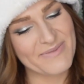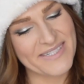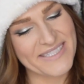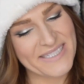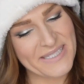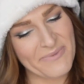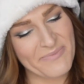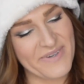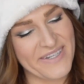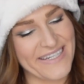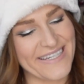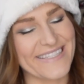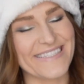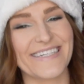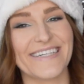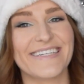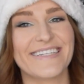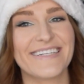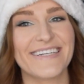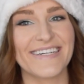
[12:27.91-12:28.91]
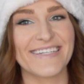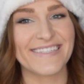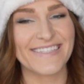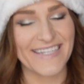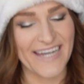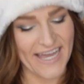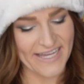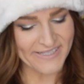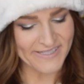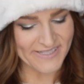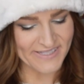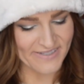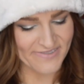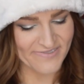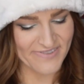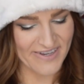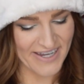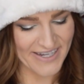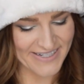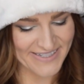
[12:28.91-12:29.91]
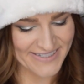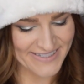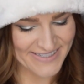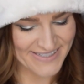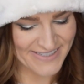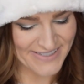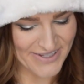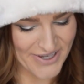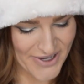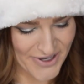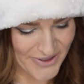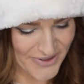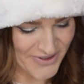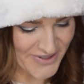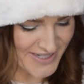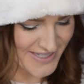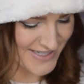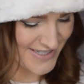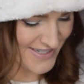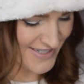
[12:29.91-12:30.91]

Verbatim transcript: but somebody did. It's an Etsy find. So,